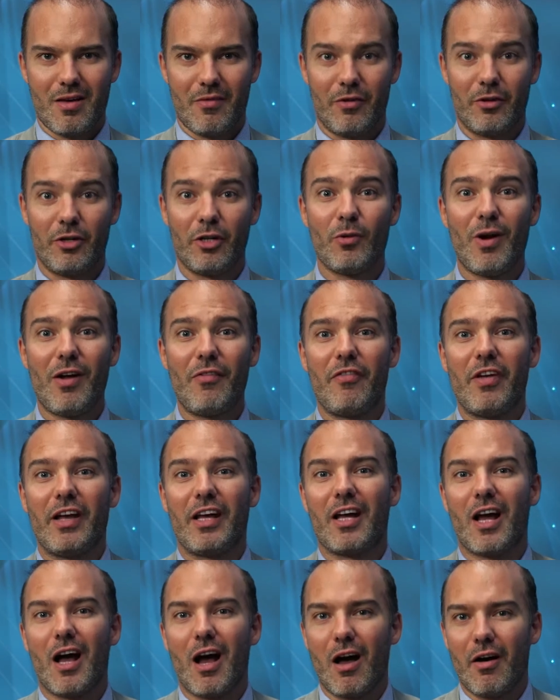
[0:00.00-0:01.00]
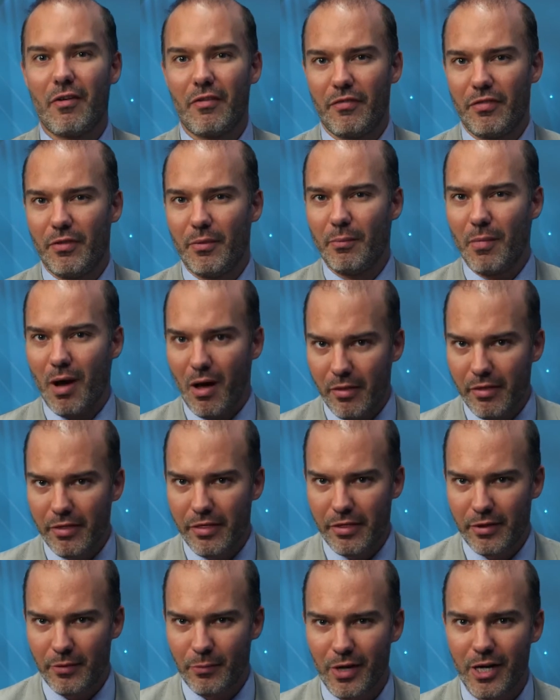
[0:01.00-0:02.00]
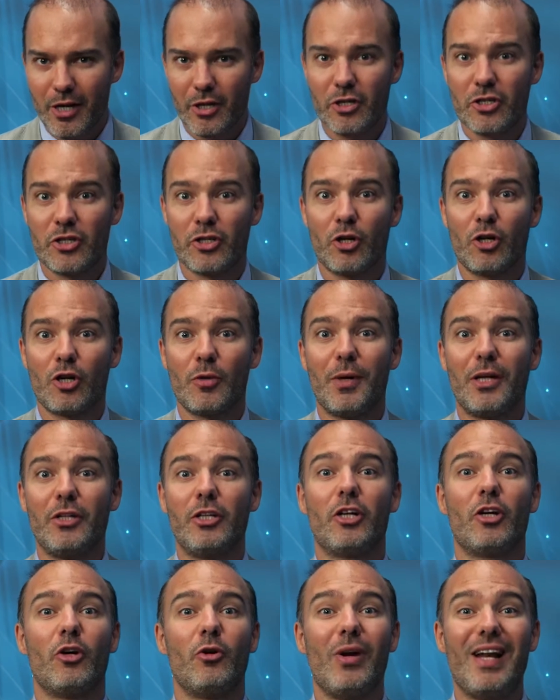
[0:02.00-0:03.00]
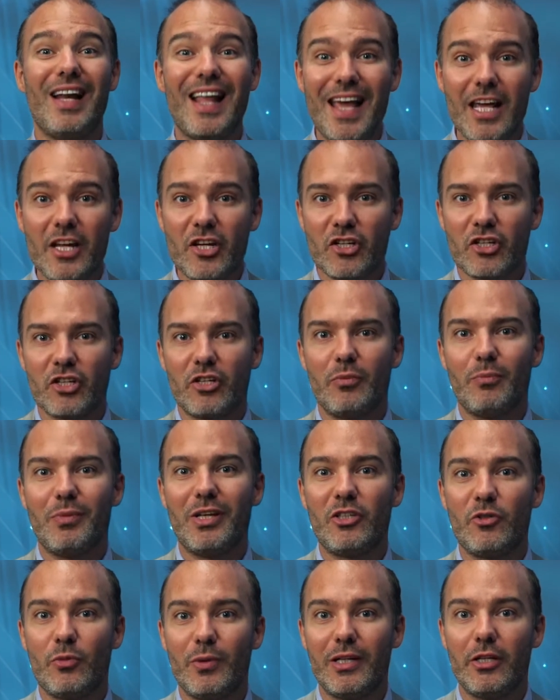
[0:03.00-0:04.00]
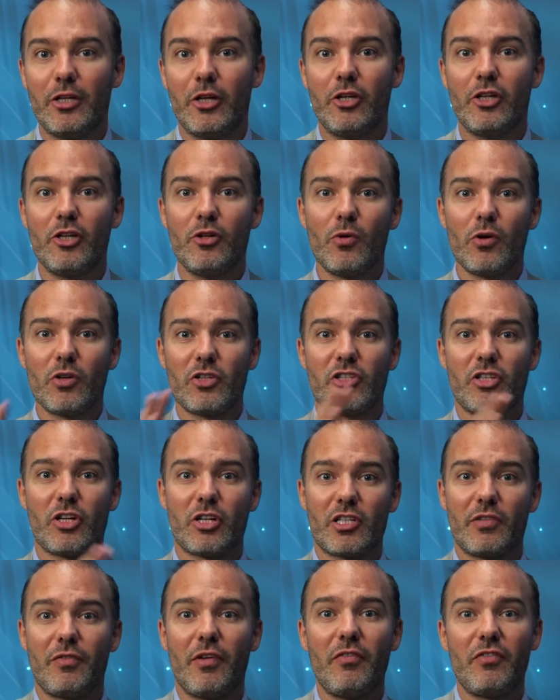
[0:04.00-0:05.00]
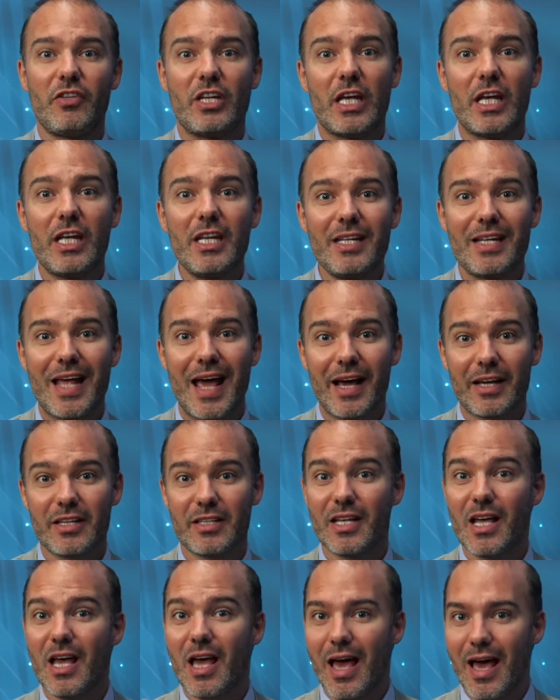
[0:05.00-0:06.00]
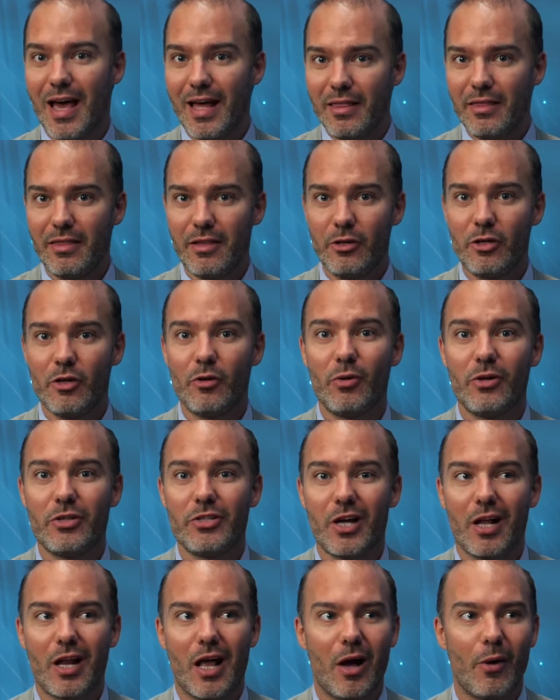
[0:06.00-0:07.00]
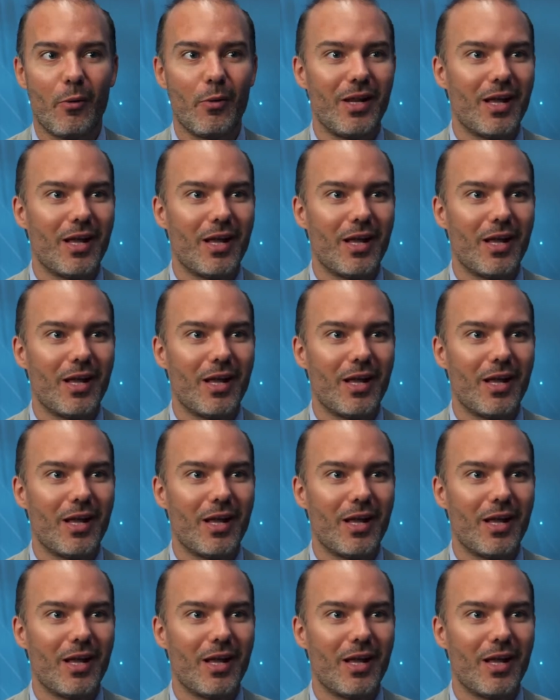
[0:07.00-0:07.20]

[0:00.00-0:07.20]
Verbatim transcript: For the graphic of the month, we're going to talk about the correlation between the Euro Stoxx 50 index and the euro dollar.